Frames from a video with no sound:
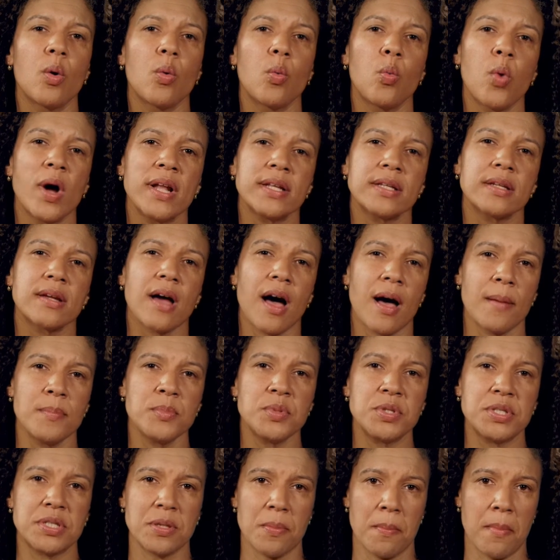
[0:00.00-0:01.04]
What
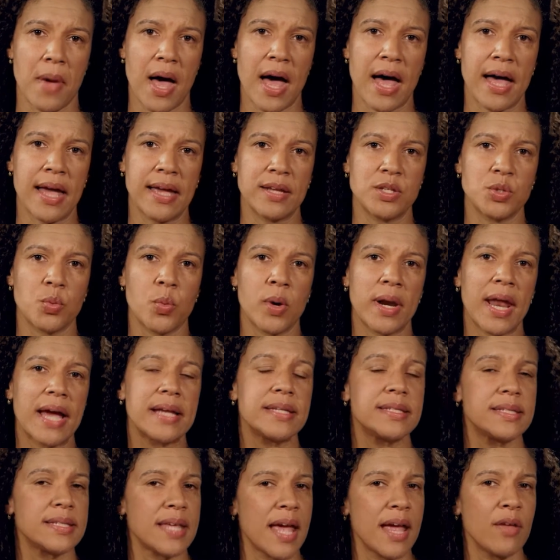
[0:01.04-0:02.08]
comes to mind when I
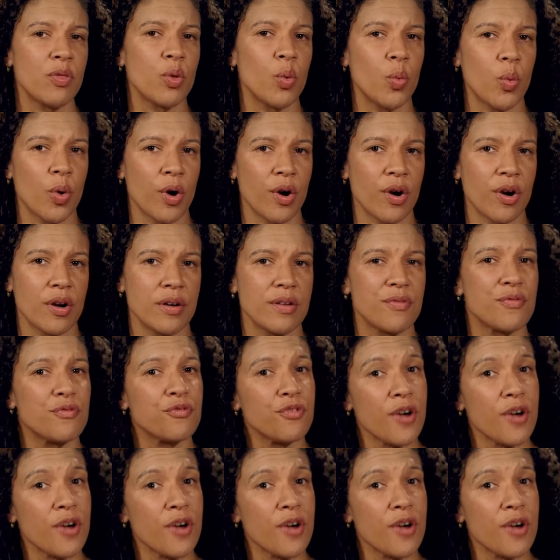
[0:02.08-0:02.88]
say the word